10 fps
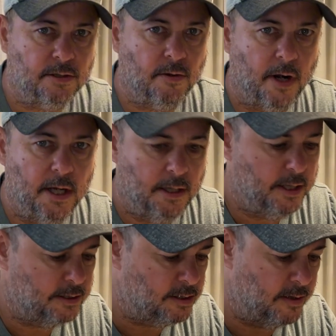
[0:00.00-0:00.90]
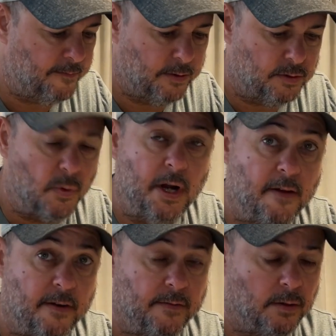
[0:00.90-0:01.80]
Crate. It's the first one
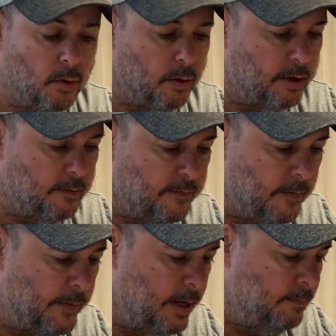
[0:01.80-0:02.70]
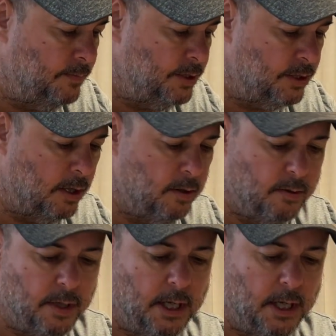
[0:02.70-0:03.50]
I've ever ordered from them. So